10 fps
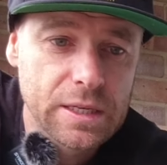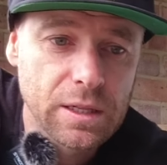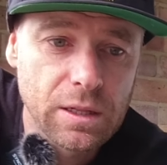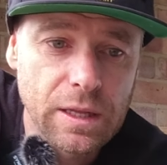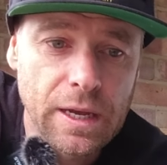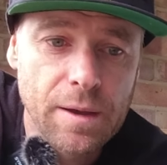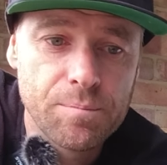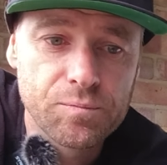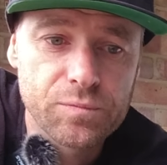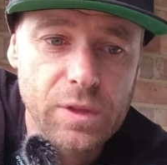little
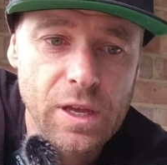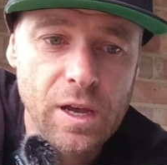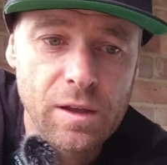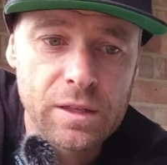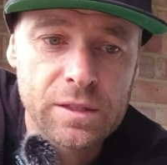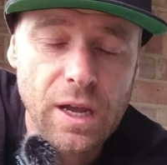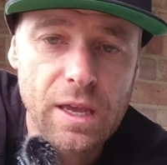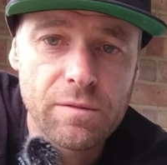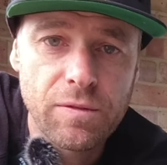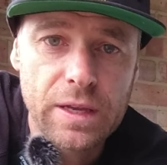
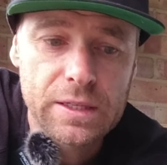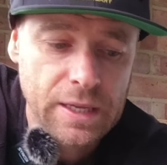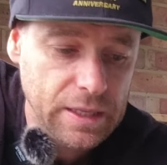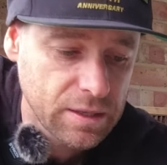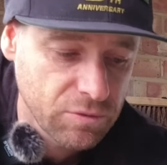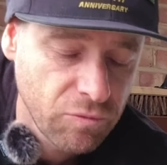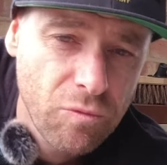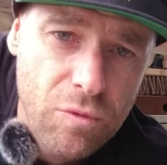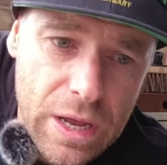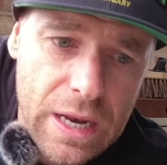tire inflator kit.
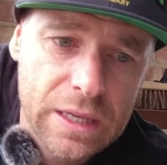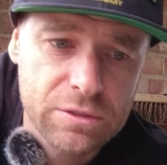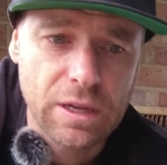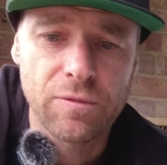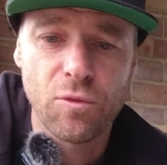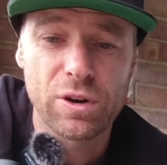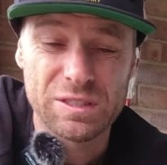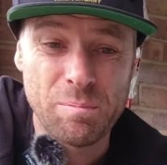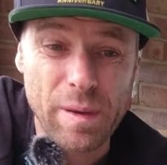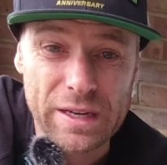Really straightforward.
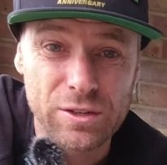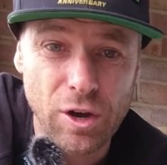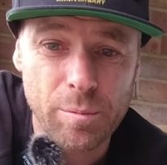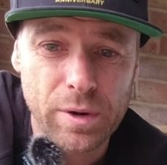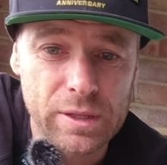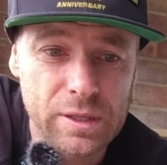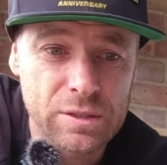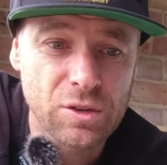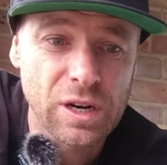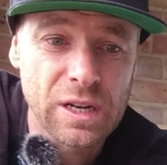It's battery operated.
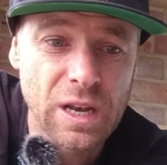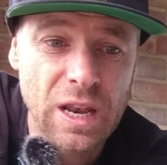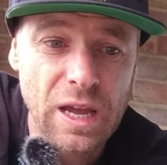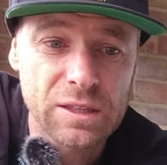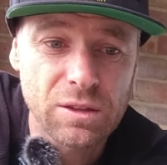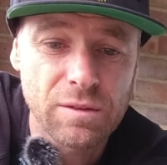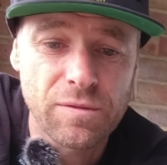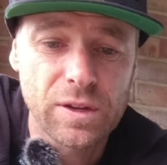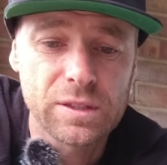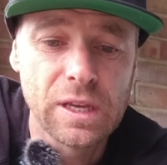It's got a little light on the
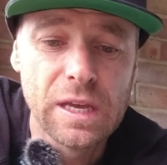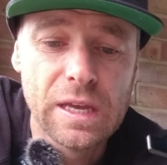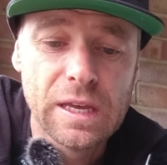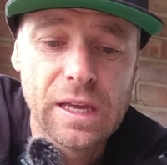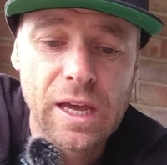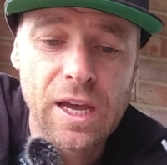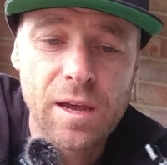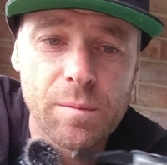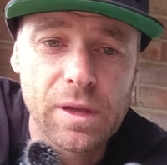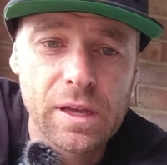front.
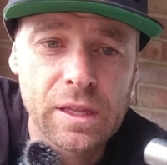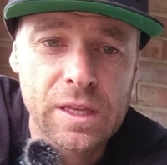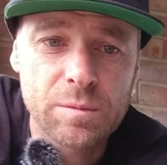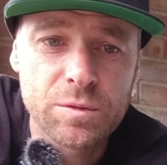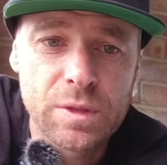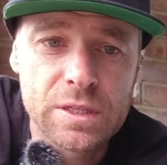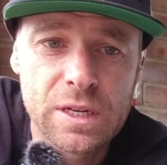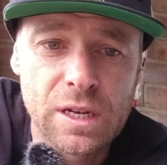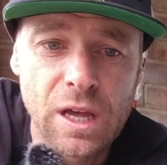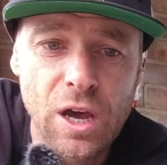It comes with this
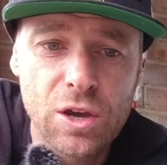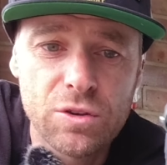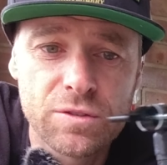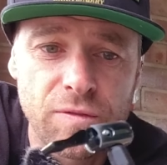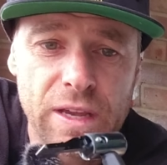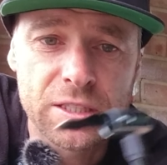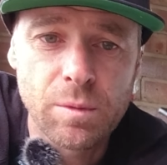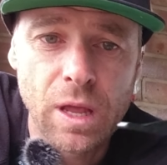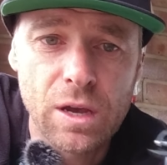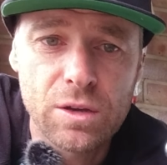little hose,
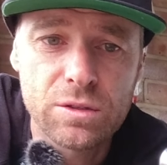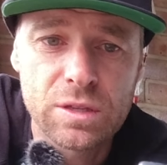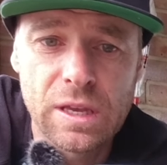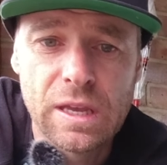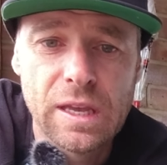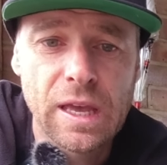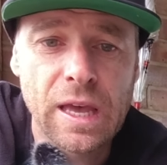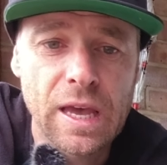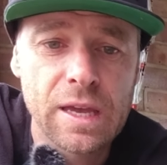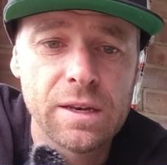flexible hose,
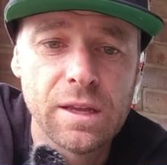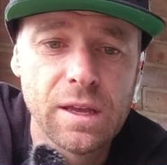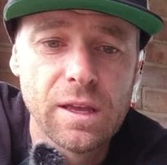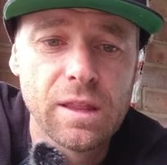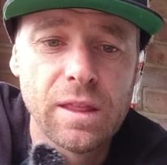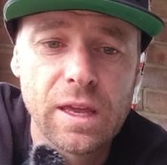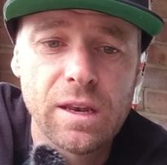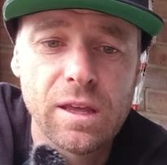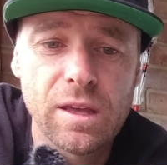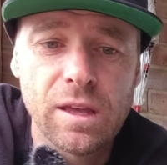and then